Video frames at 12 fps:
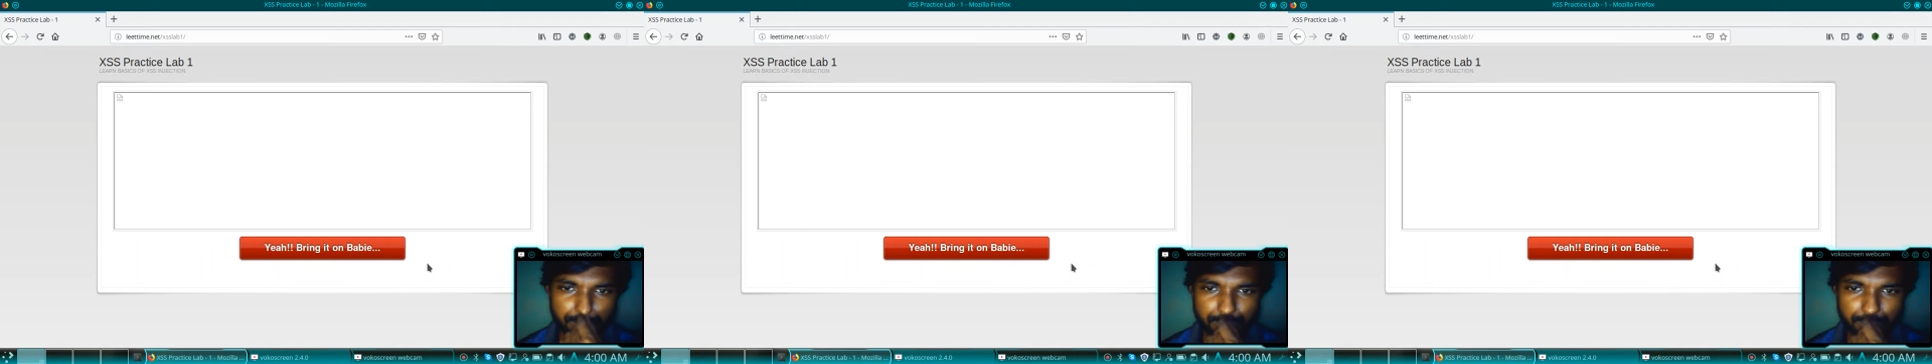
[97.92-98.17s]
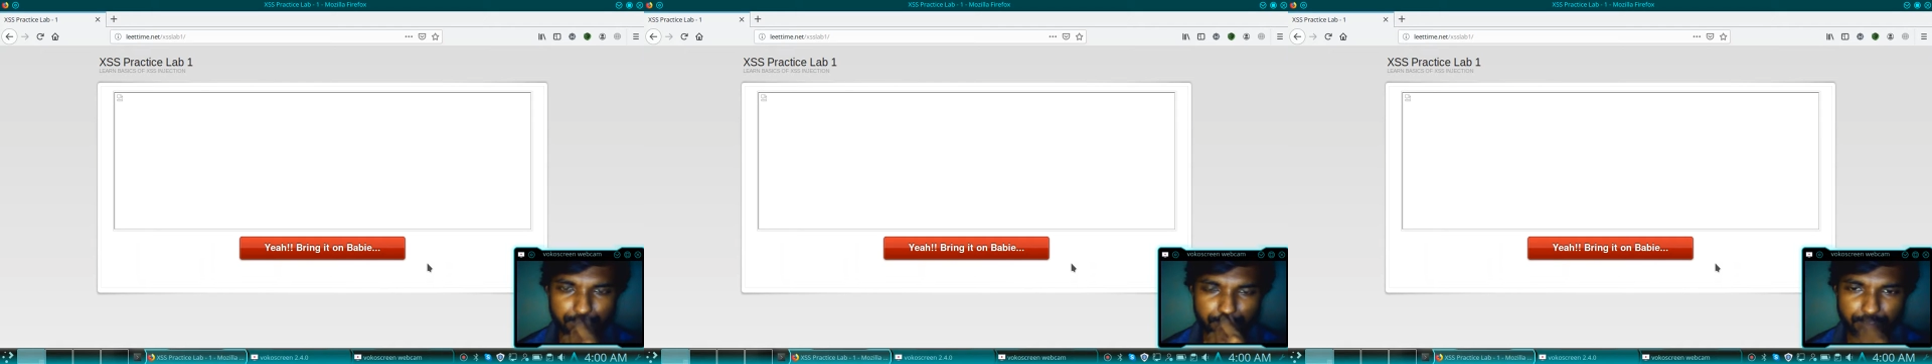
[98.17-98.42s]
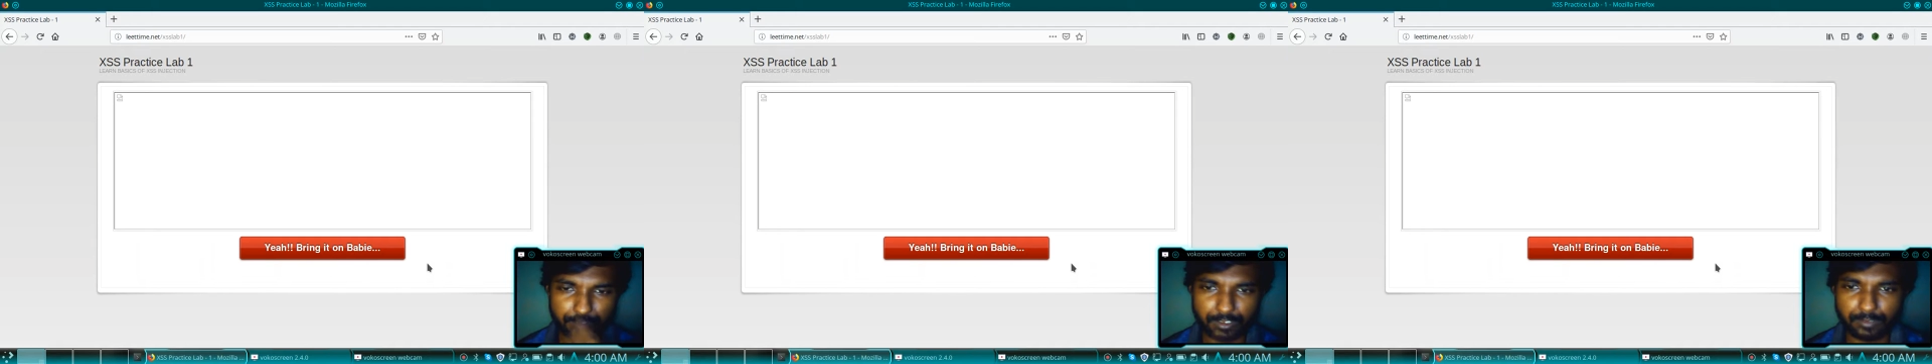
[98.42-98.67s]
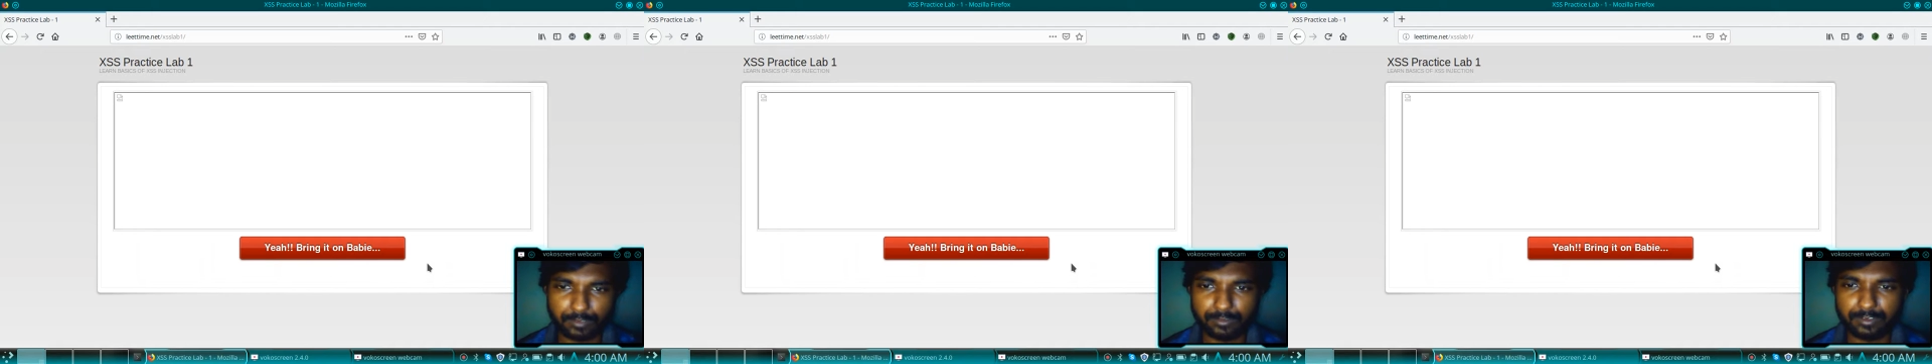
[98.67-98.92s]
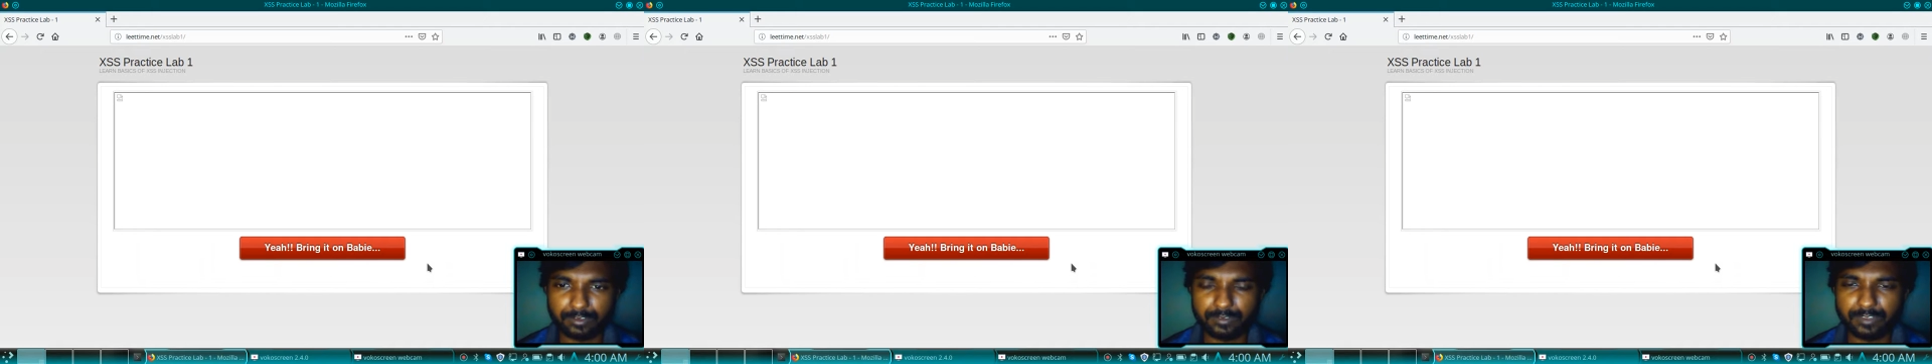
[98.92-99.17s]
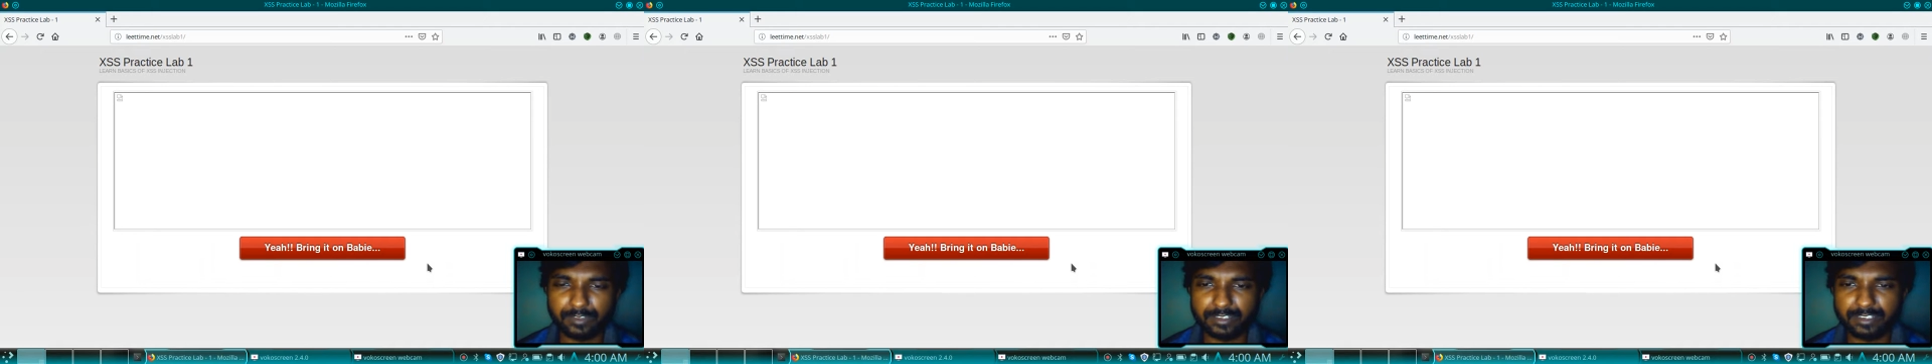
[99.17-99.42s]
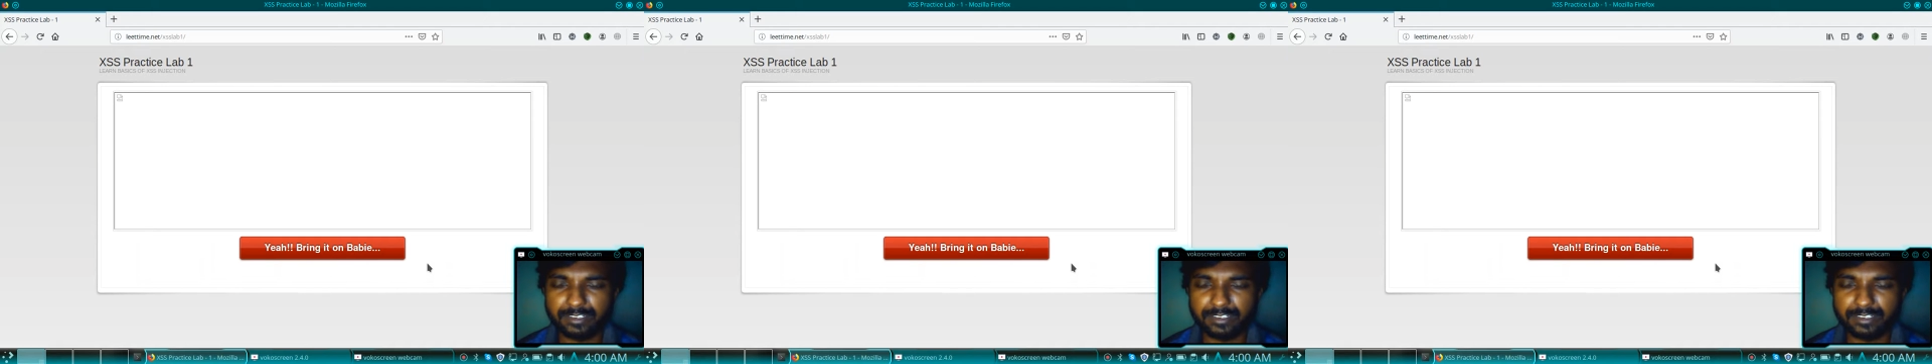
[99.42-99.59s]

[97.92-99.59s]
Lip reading: without wasting the